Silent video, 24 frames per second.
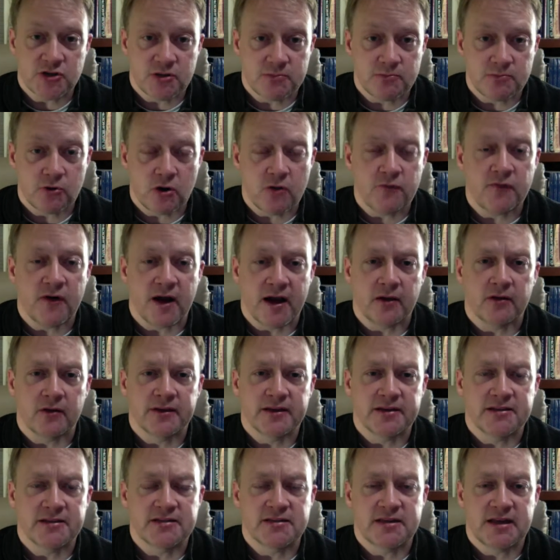in profile.
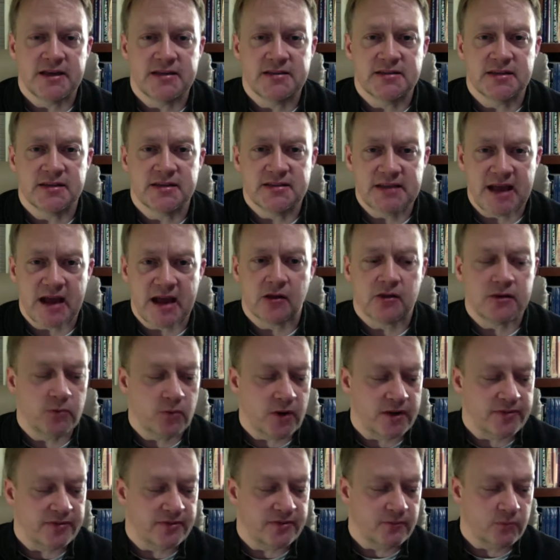It's exactly
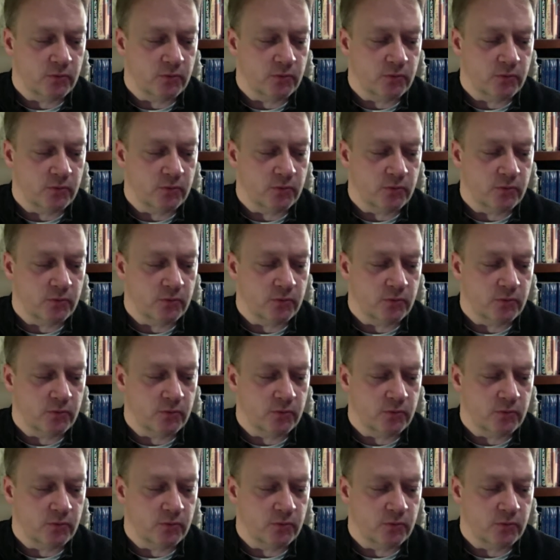what